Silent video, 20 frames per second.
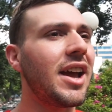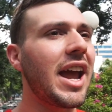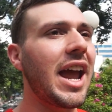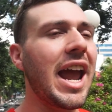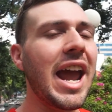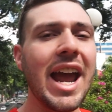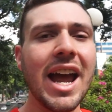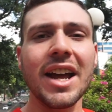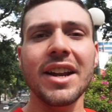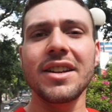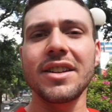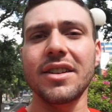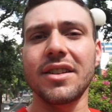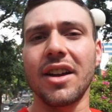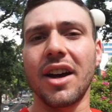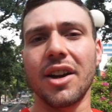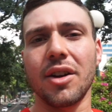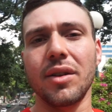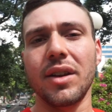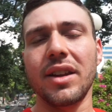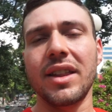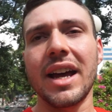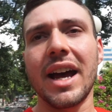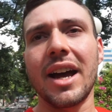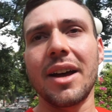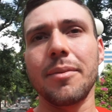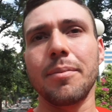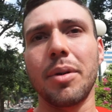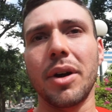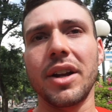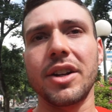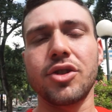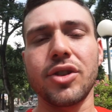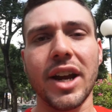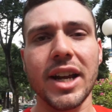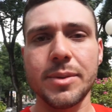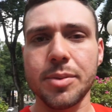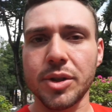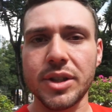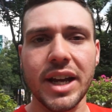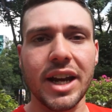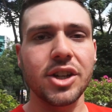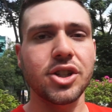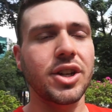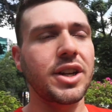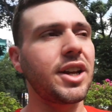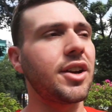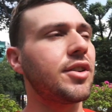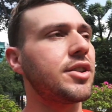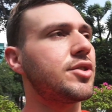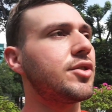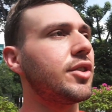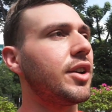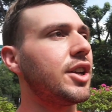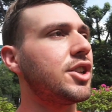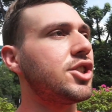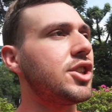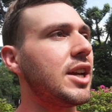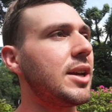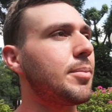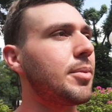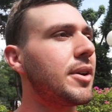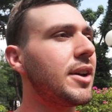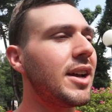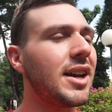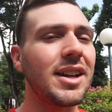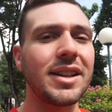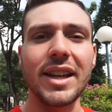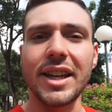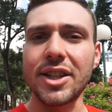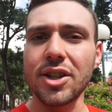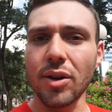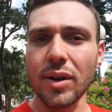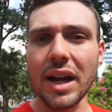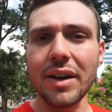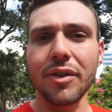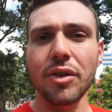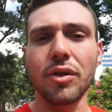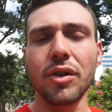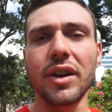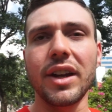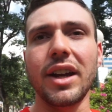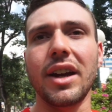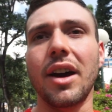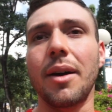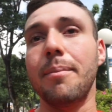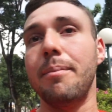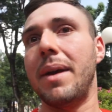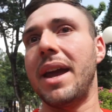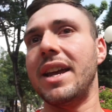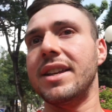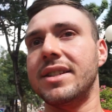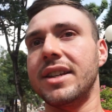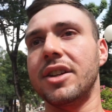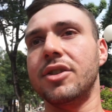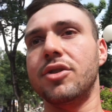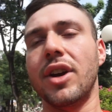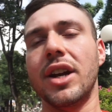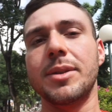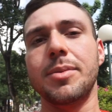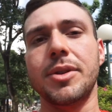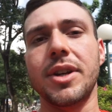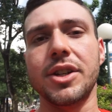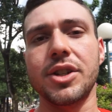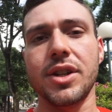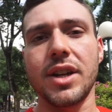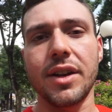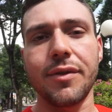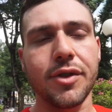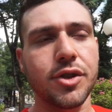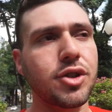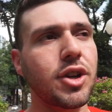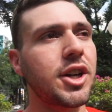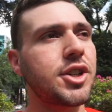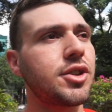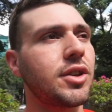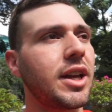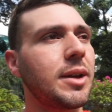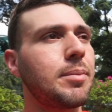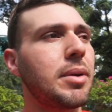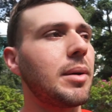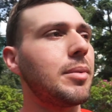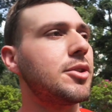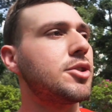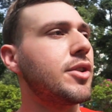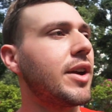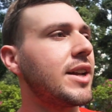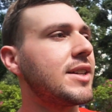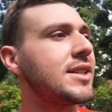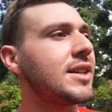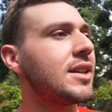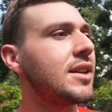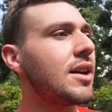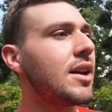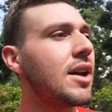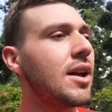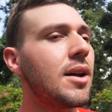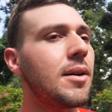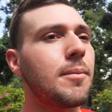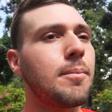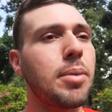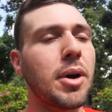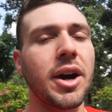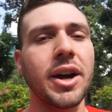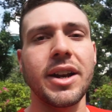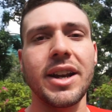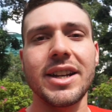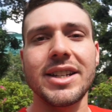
And not only that, but transportation here is really cheap. They don't have a really amazing transportation infrastructure like public transit, but